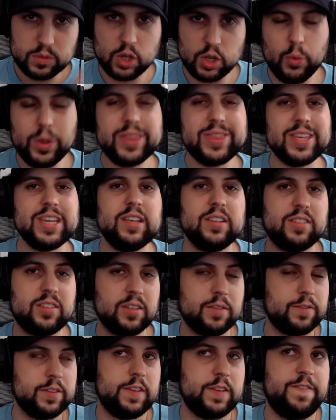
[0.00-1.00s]
with these
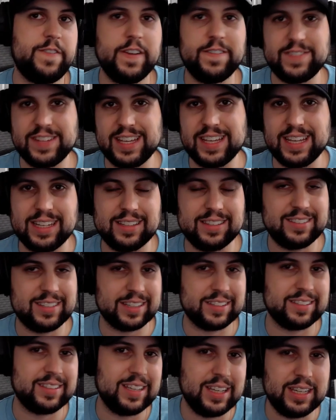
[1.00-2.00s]
15,
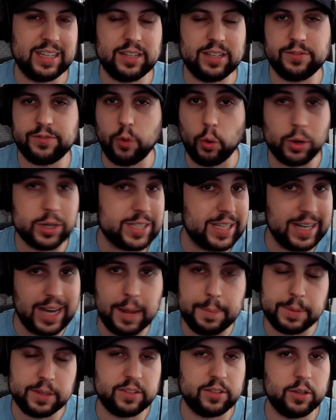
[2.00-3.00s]
16, 14
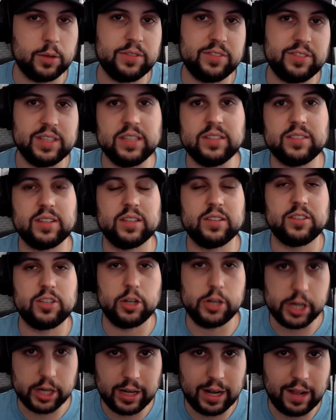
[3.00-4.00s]
episode seasons,
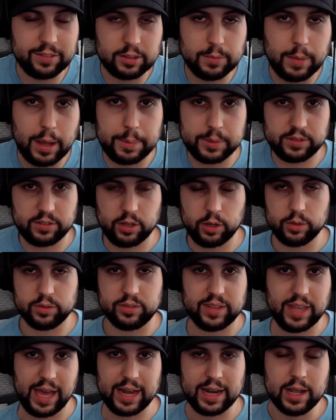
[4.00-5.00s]
you know, you're going to have some
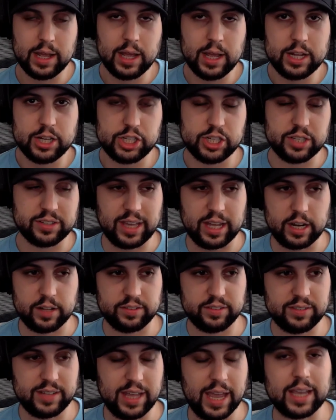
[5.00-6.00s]
episodes that just kind
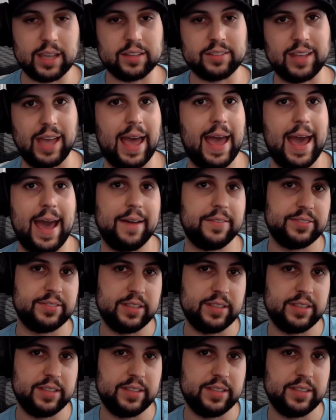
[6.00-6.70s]
of take us a half